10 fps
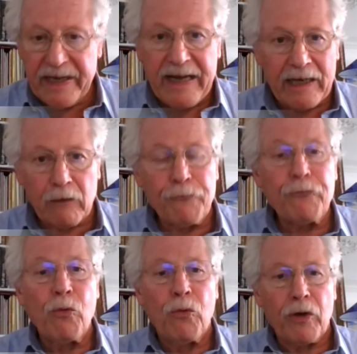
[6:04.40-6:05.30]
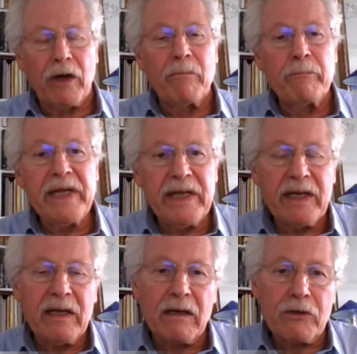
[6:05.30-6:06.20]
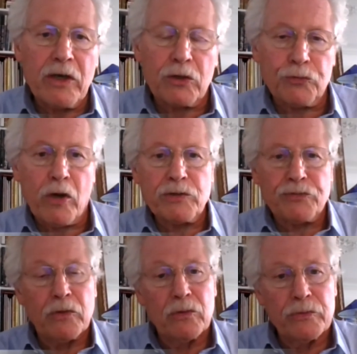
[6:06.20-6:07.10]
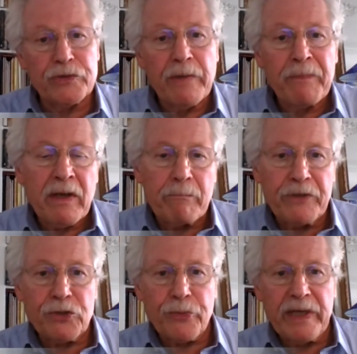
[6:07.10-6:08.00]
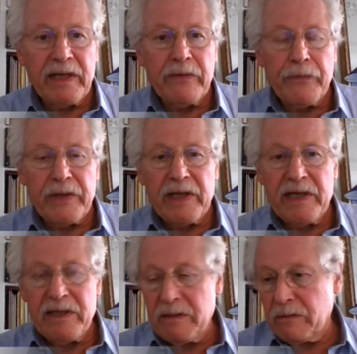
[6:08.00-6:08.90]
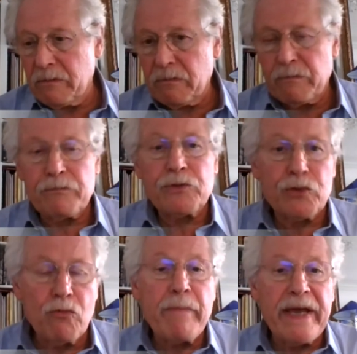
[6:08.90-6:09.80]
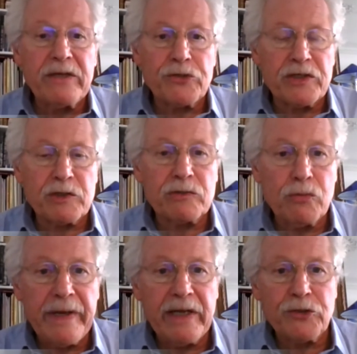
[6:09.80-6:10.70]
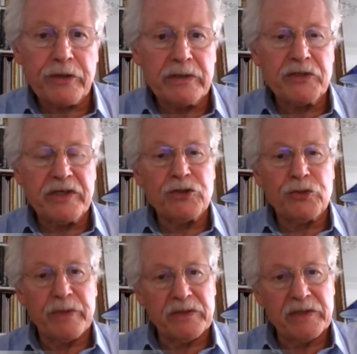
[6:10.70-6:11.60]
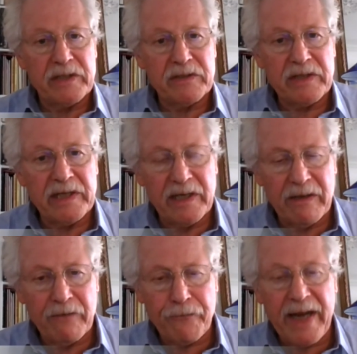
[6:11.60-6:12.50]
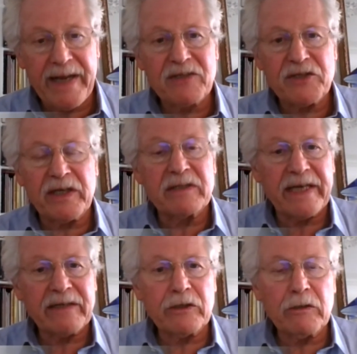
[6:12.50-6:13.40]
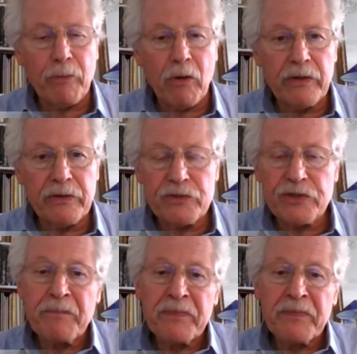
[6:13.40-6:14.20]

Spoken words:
carrefour, a meeting, a crossroads between the two major constituencies, the financing and technical partners